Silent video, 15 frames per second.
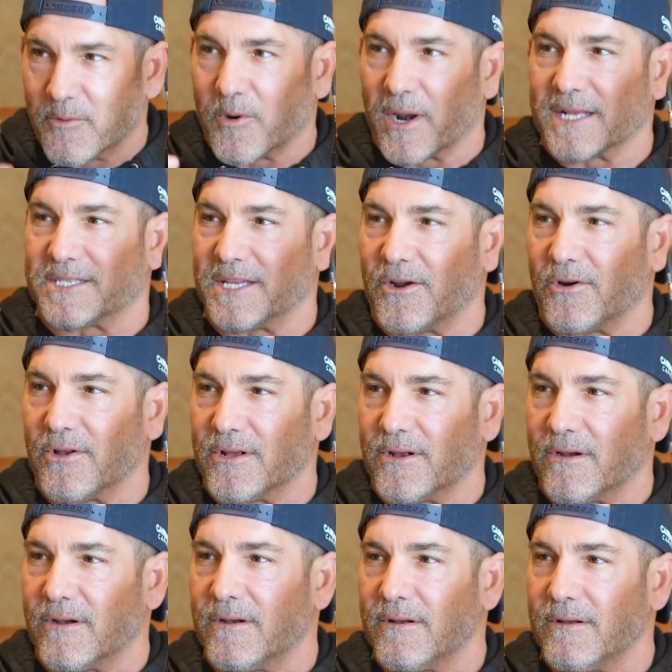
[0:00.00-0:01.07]
Remember what I said
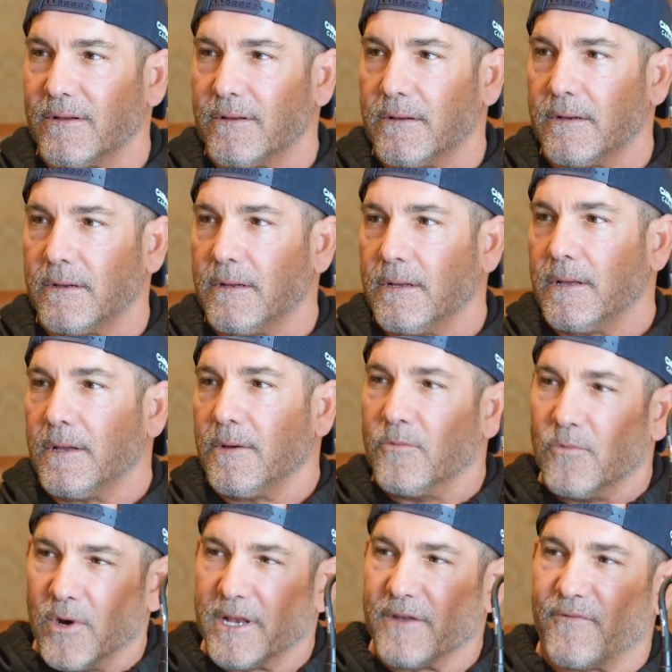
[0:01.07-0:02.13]
earlier?
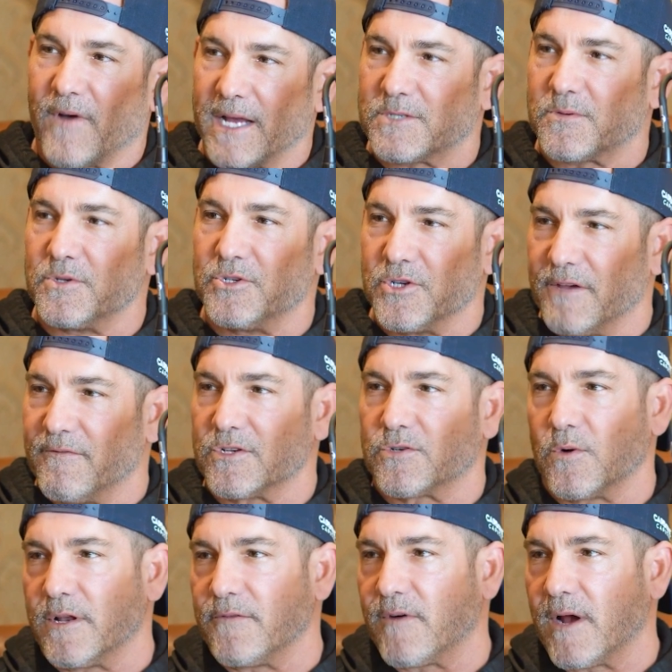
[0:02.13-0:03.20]
What advice would you
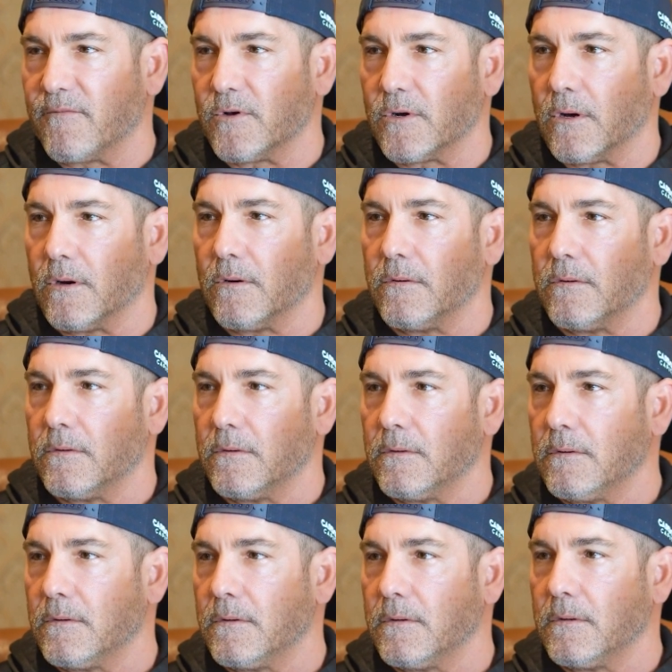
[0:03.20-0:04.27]
give a 25-year-old?
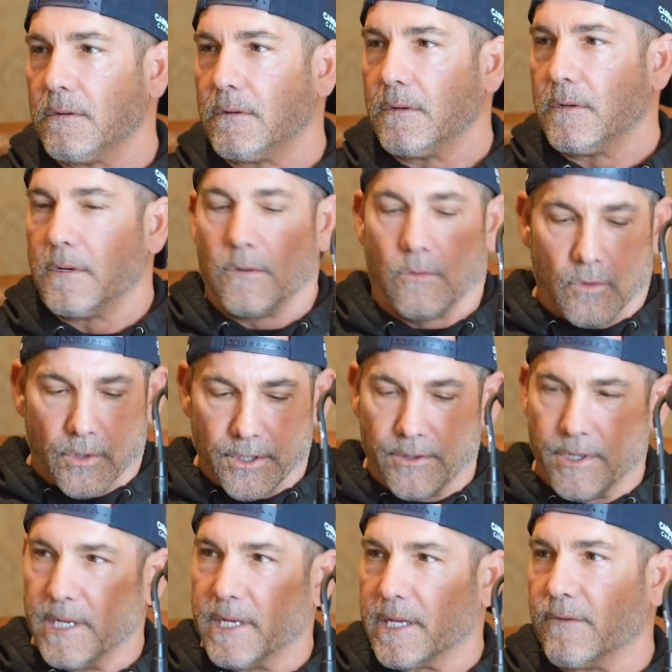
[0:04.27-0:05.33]

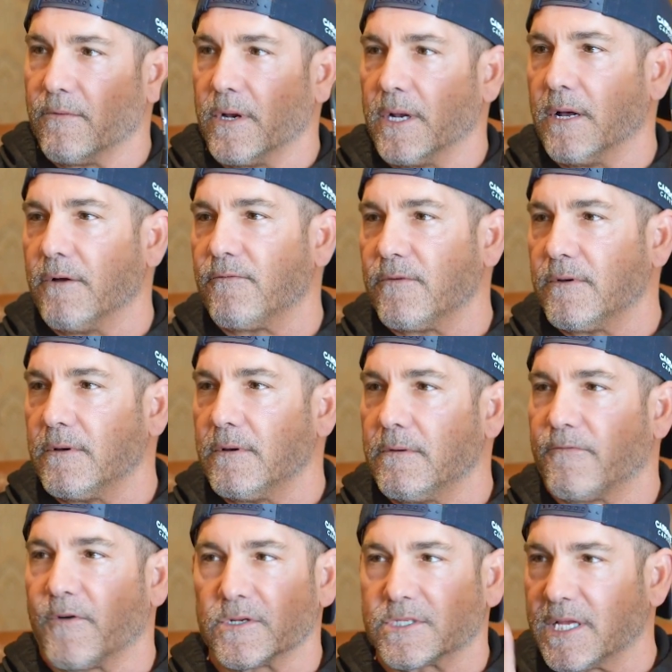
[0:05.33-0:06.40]
What do you need to get rid of?
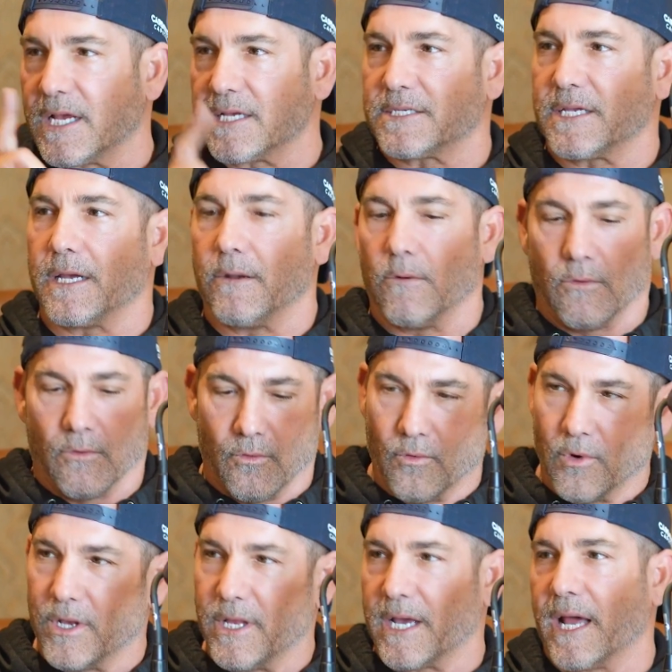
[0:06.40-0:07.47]
First thing I said,
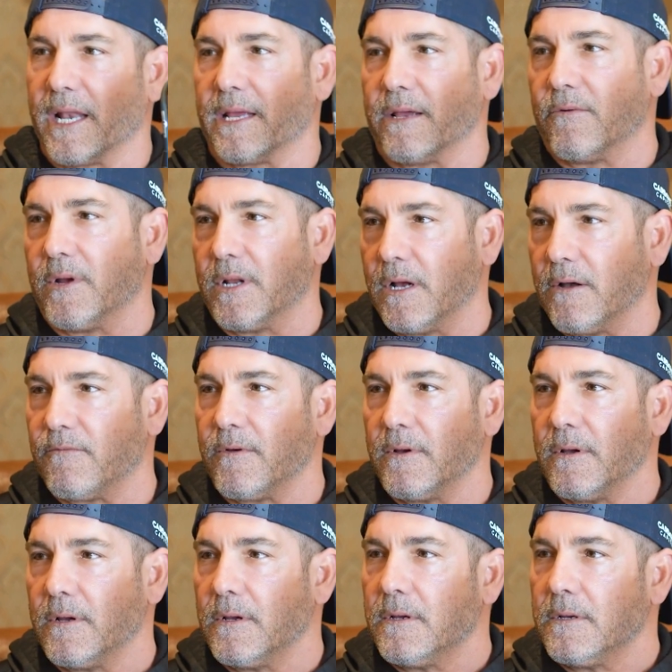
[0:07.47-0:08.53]
what do you got to get rid
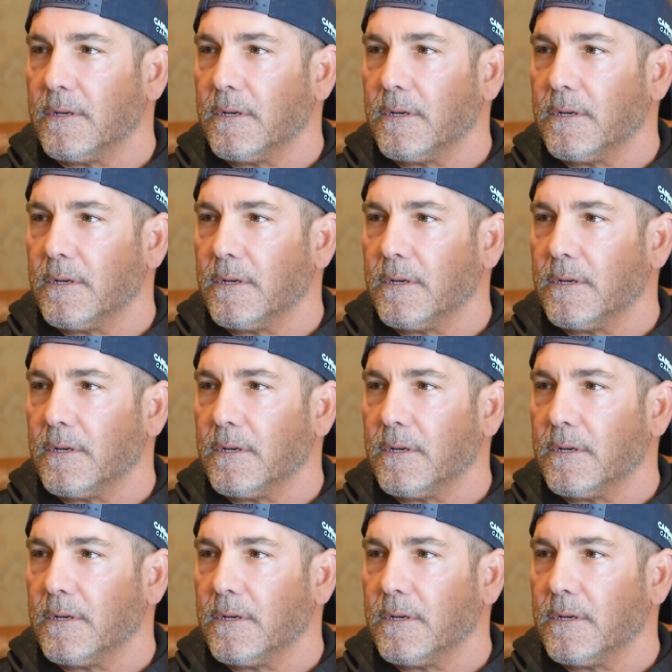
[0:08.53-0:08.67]
of?